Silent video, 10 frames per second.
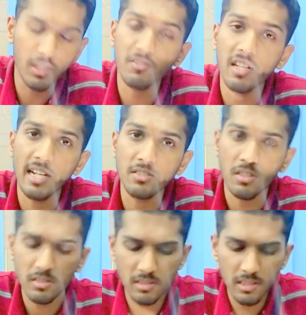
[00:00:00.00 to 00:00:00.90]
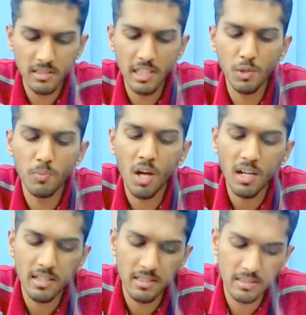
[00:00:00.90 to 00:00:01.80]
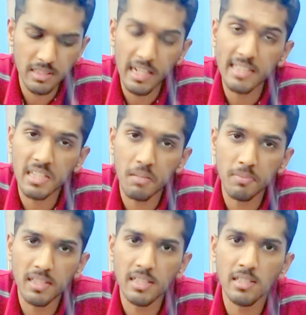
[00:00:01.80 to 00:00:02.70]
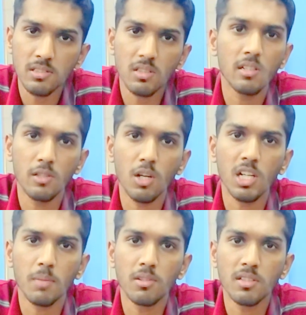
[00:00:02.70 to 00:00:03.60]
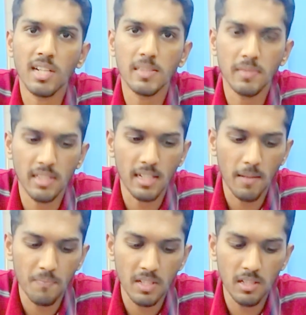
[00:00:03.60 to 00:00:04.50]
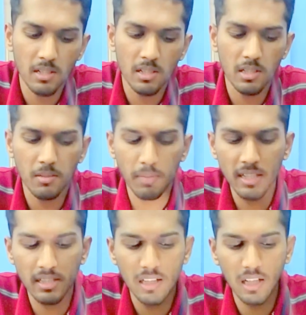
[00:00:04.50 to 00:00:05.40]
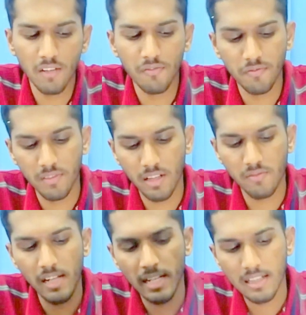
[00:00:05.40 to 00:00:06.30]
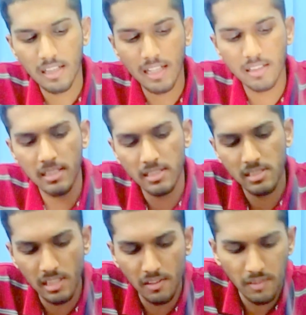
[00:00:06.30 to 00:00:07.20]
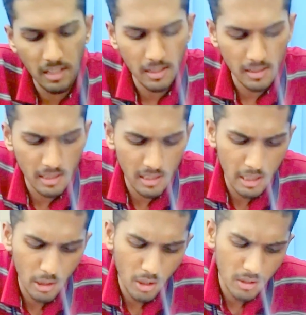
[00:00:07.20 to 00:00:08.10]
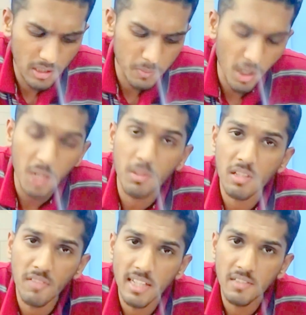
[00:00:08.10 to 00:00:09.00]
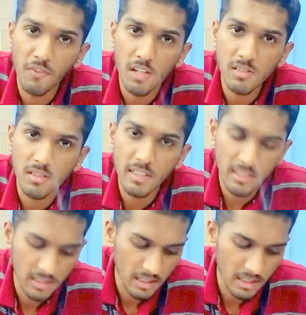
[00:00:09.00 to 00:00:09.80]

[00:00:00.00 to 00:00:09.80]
the light source, then you block the light completely, so you're not able to transmit data. But if the light is still a small amount of light falls on it,